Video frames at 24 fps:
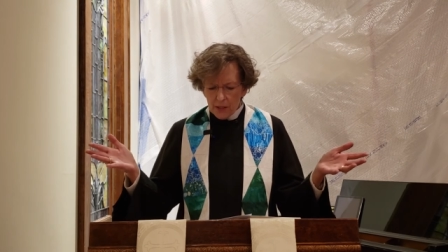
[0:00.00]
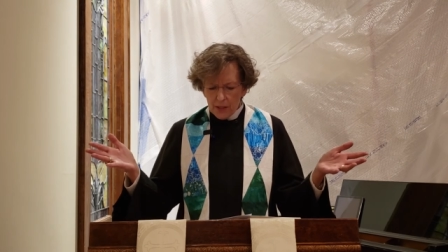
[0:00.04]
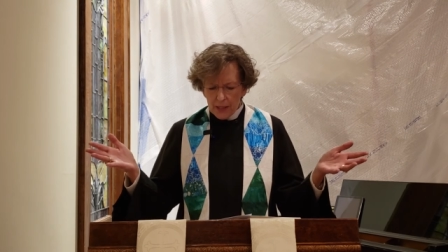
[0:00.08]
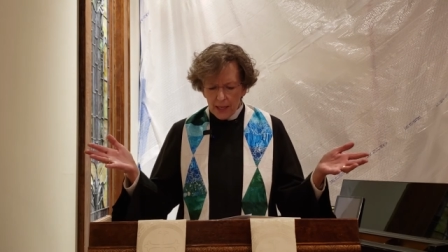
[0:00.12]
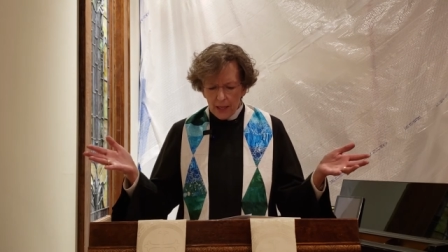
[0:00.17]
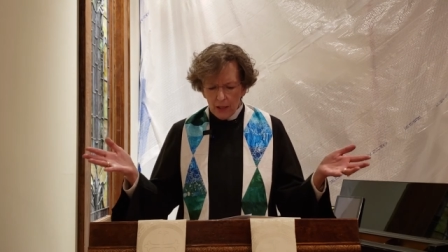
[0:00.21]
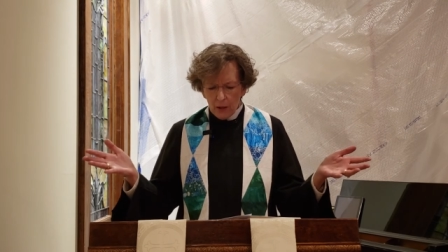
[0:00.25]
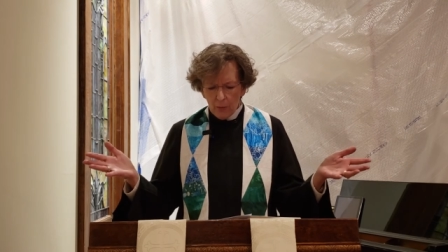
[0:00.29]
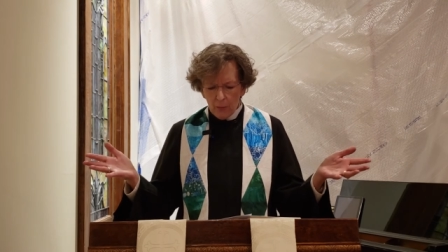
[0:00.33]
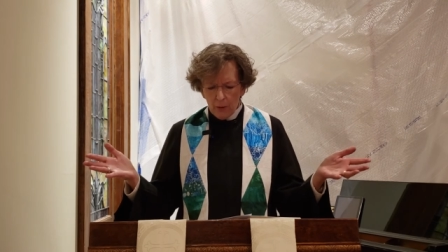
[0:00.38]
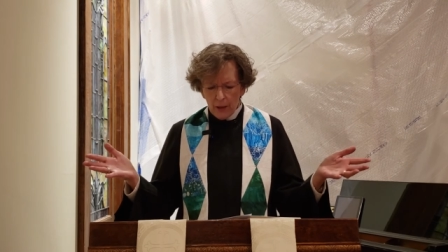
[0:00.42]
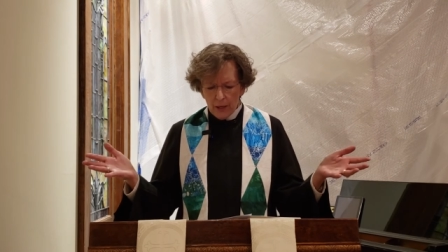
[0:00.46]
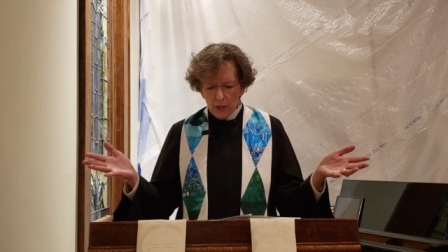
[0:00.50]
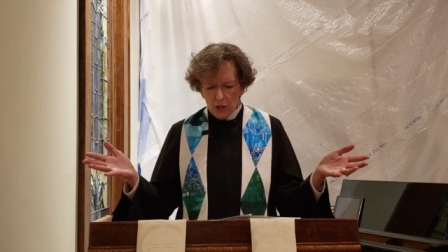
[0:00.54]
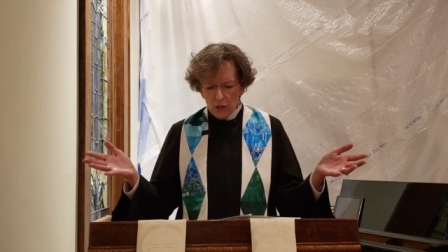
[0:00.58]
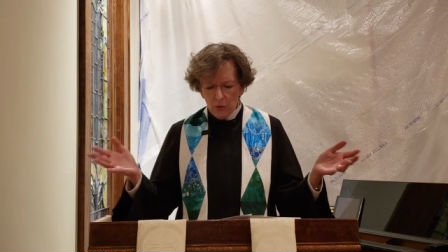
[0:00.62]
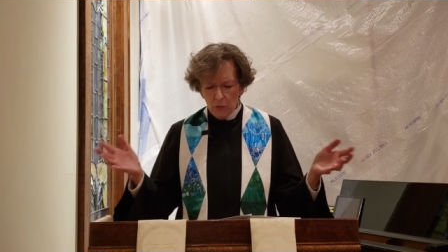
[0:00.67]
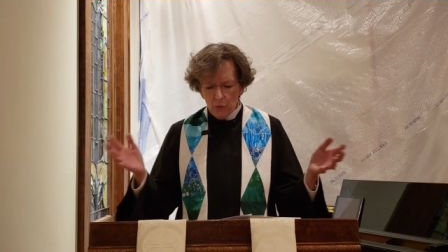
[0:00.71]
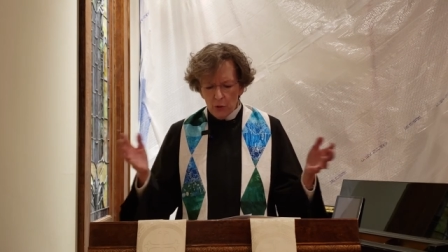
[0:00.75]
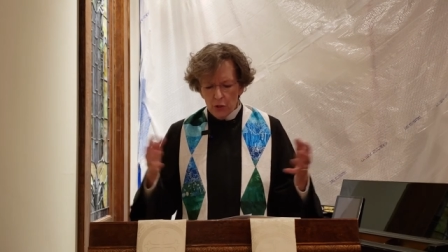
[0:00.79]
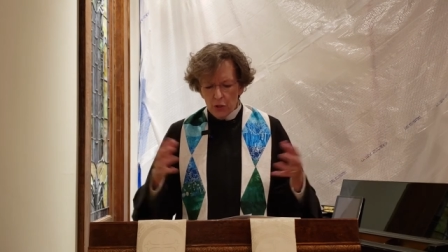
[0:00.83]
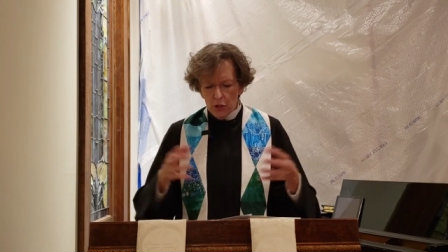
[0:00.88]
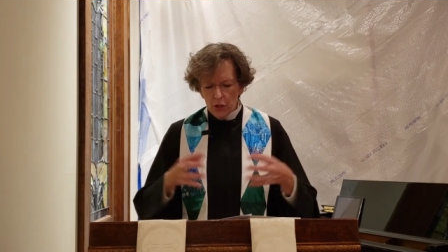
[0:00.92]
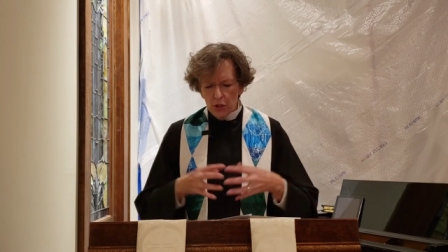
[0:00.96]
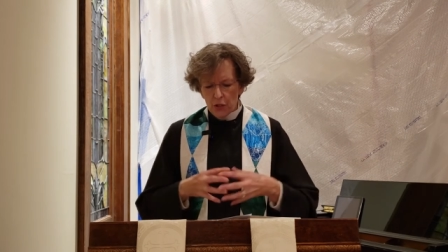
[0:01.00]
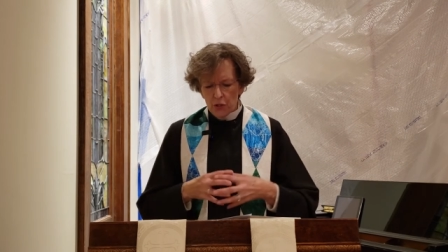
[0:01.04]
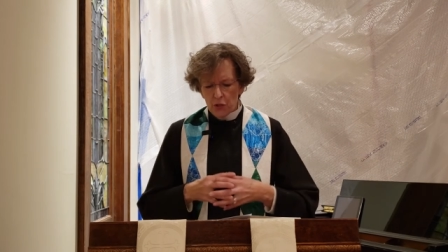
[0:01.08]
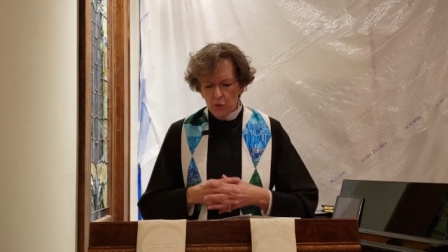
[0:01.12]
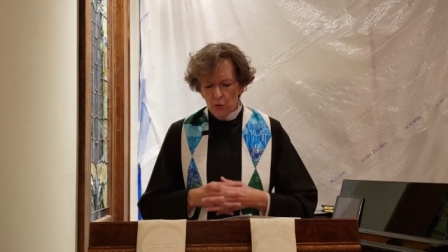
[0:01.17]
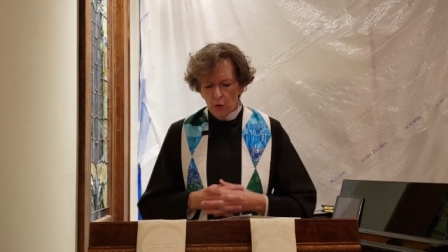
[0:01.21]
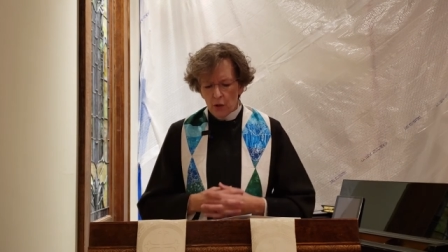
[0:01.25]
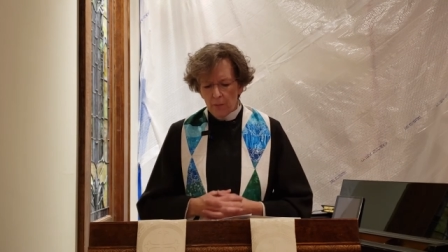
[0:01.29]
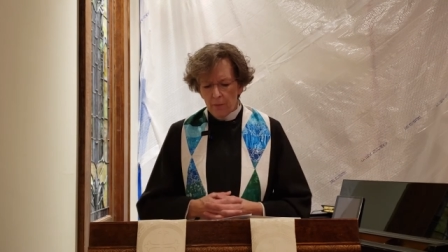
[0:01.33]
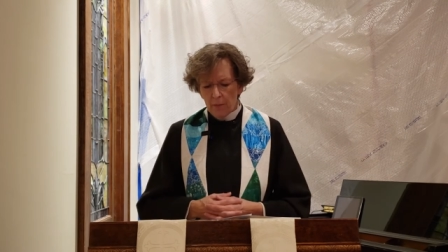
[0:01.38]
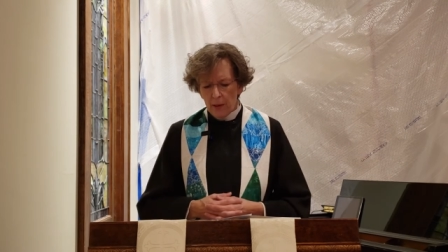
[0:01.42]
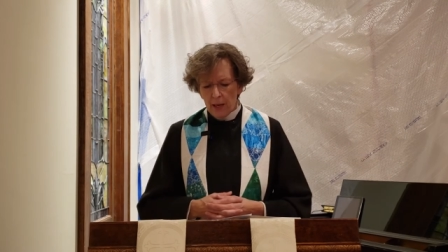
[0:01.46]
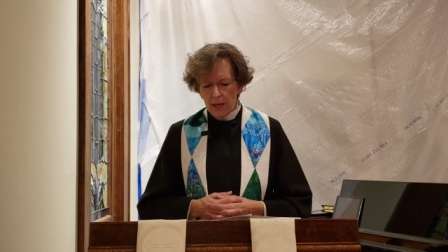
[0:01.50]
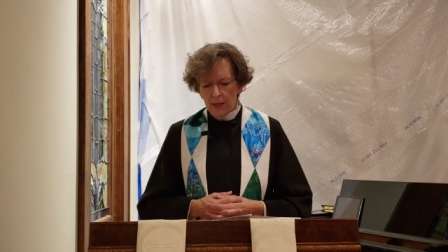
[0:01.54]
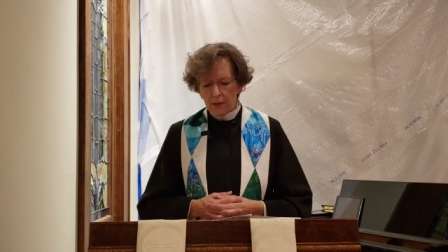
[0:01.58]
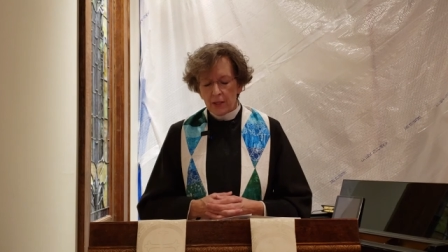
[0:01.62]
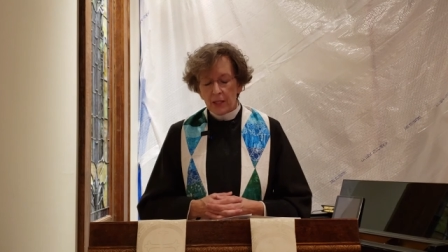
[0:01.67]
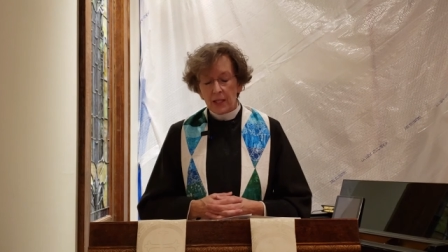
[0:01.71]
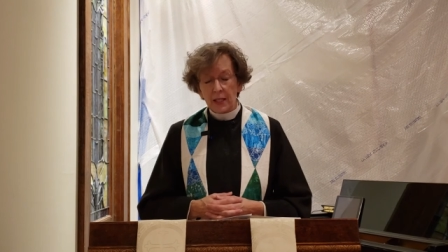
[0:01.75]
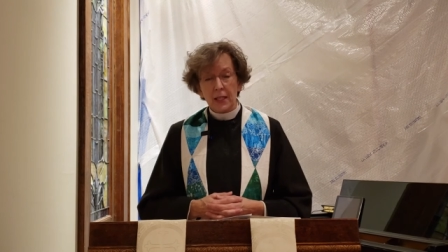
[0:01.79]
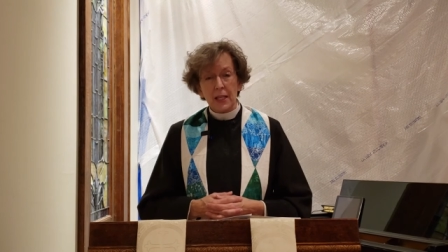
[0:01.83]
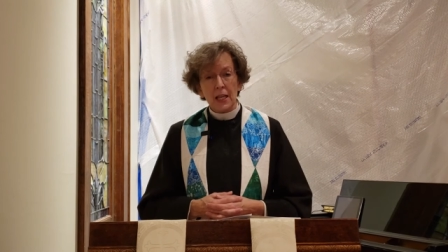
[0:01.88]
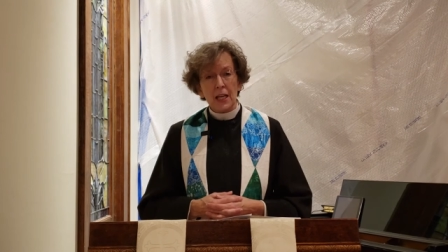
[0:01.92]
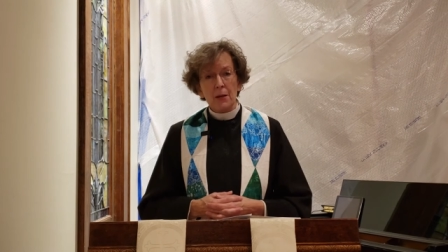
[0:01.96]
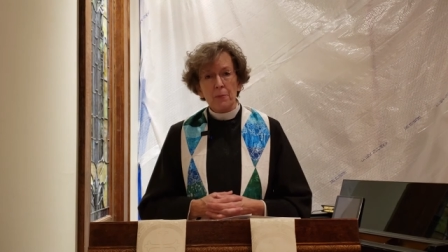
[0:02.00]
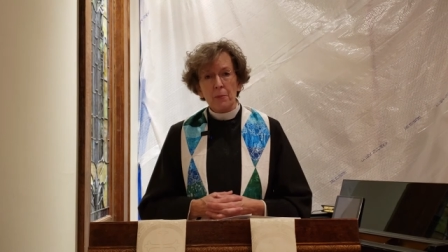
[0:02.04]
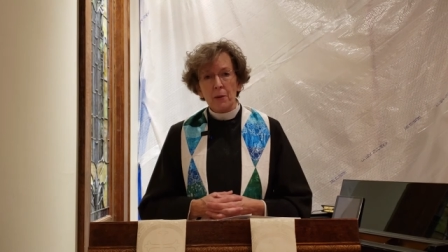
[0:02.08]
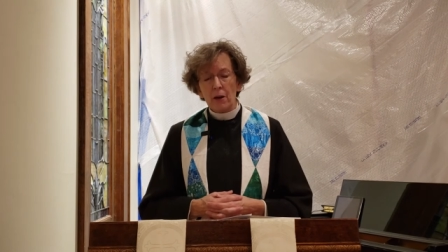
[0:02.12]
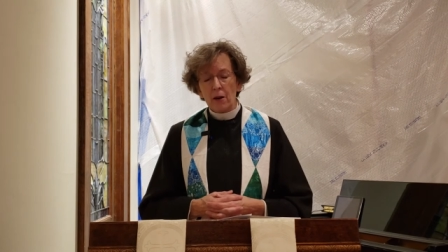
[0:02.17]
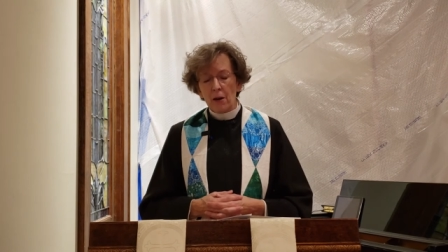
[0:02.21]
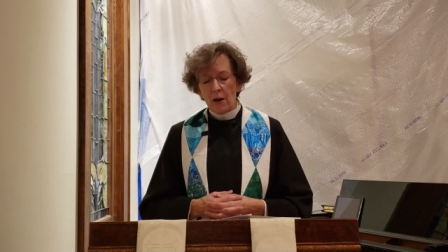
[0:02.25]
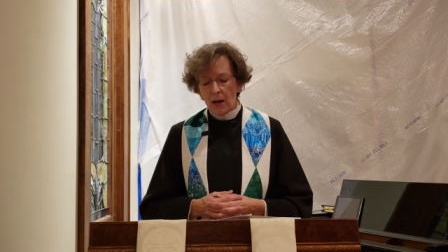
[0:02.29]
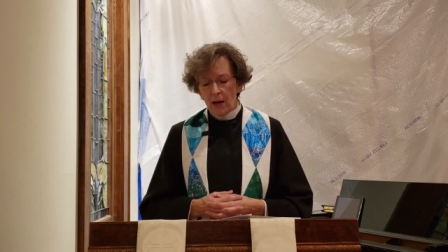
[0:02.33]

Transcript: celebration was just a reminder to keep our